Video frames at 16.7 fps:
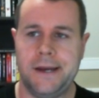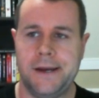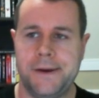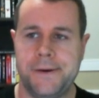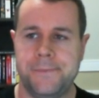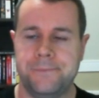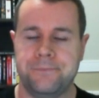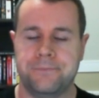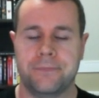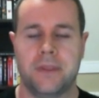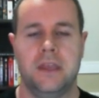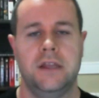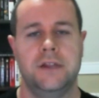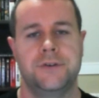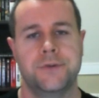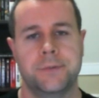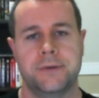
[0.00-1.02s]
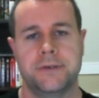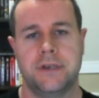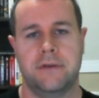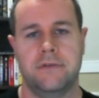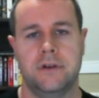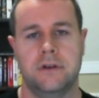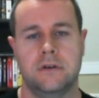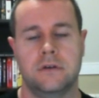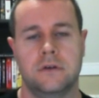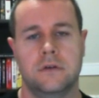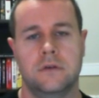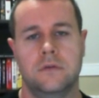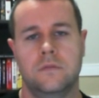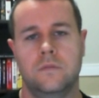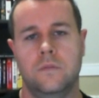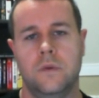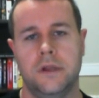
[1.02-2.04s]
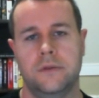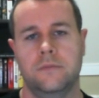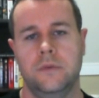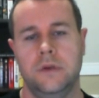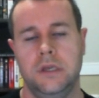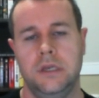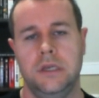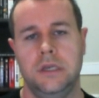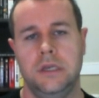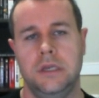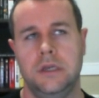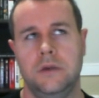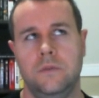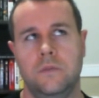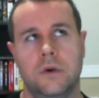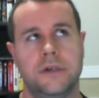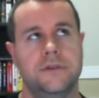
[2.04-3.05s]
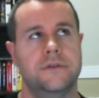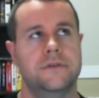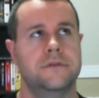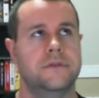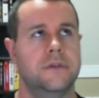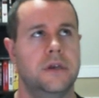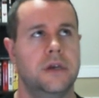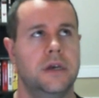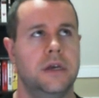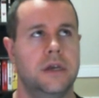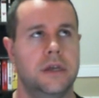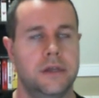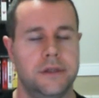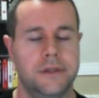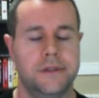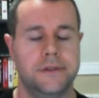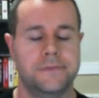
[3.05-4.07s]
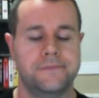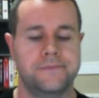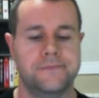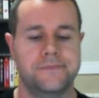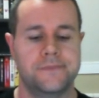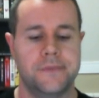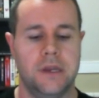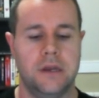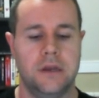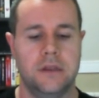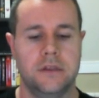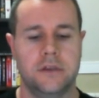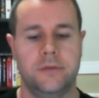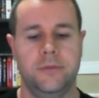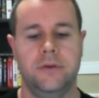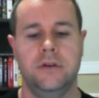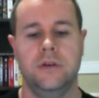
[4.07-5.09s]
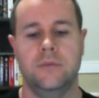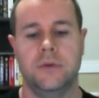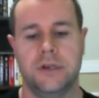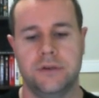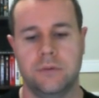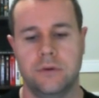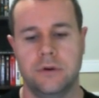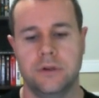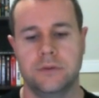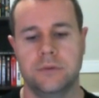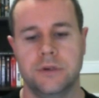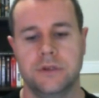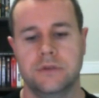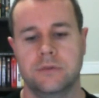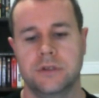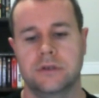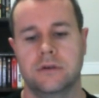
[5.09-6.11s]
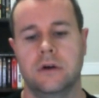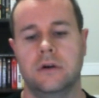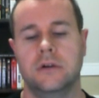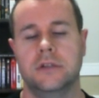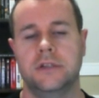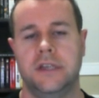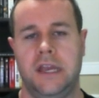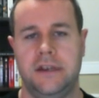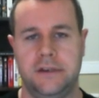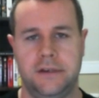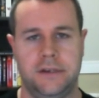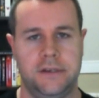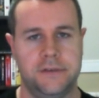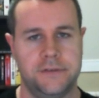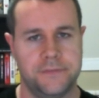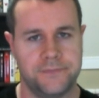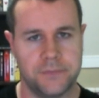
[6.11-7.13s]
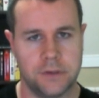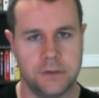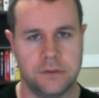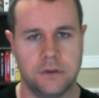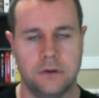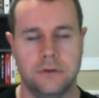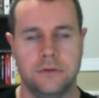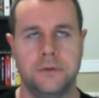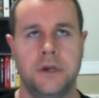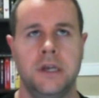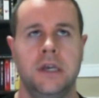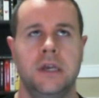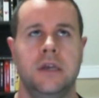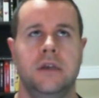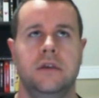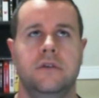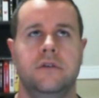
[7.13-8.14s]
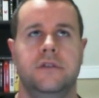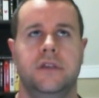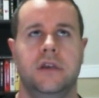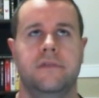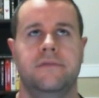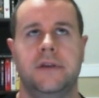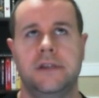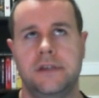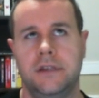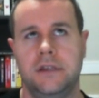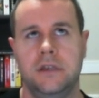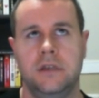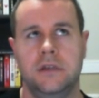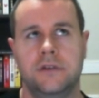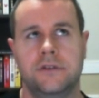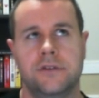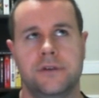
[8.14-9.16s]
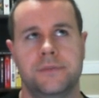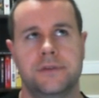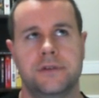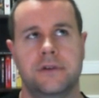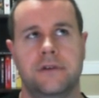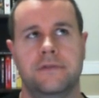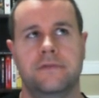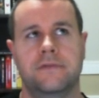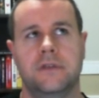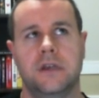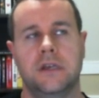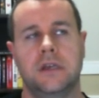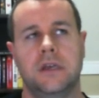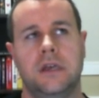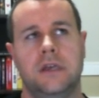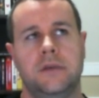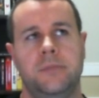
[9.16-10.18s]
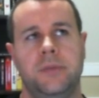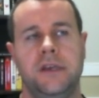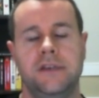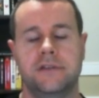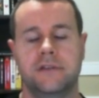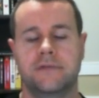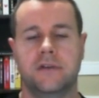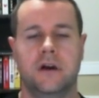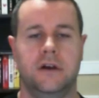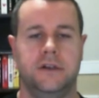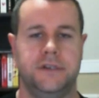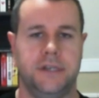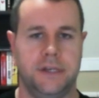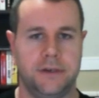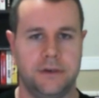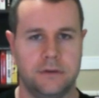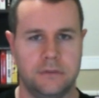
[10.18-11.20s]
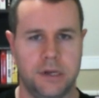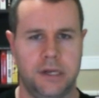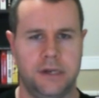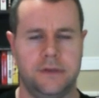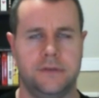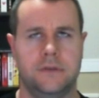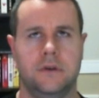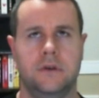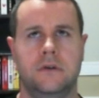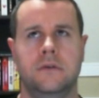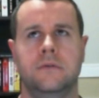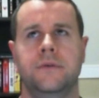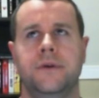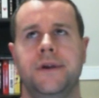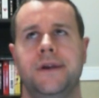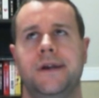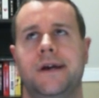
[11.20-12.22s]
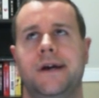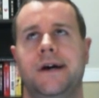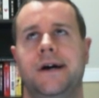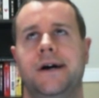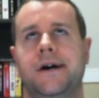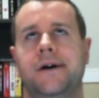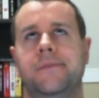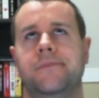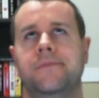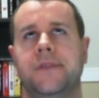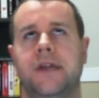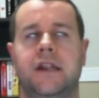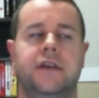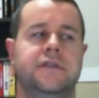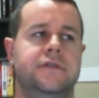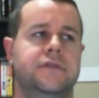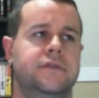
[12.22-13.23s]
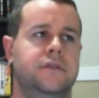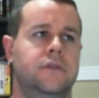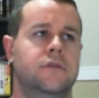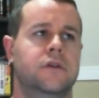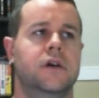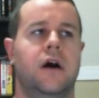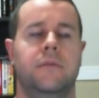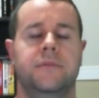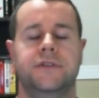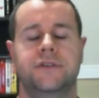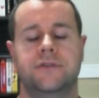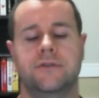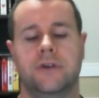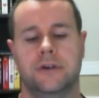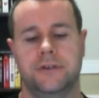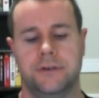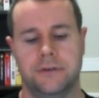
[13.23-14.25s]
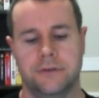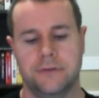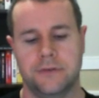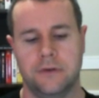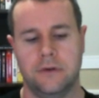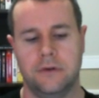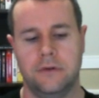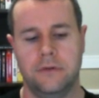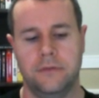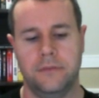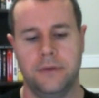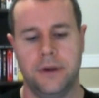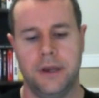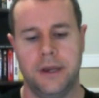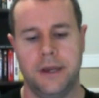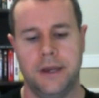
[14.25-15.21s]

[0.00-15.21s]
Um, in Drupal seven, what we what uh, uh, the community went towards was what's called entities. So you can think of entity in terms of like a piece of content, right? So um, that has, you know, a common structure. So